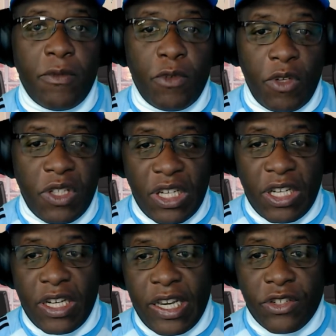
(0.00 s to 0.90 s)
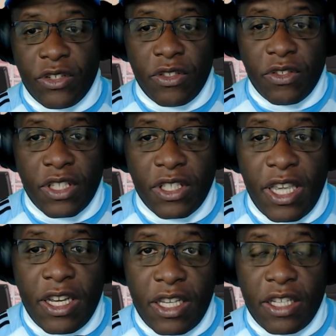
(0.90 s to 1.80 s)
of doing the connections
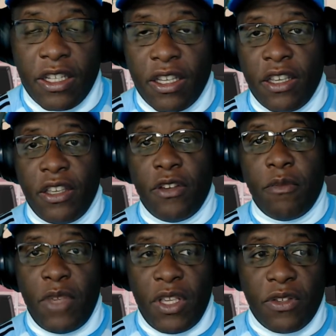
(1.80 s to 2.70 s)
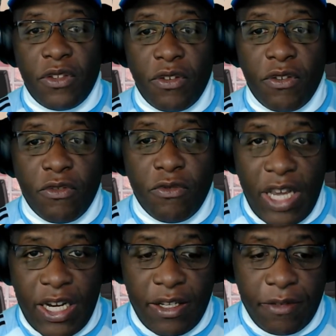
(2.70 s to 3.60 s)
and getting your mixer
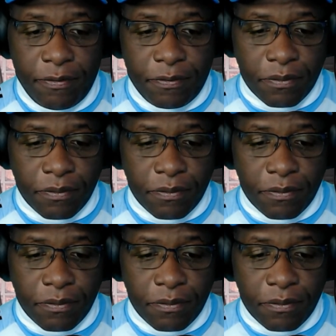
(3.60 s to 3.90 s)
ready.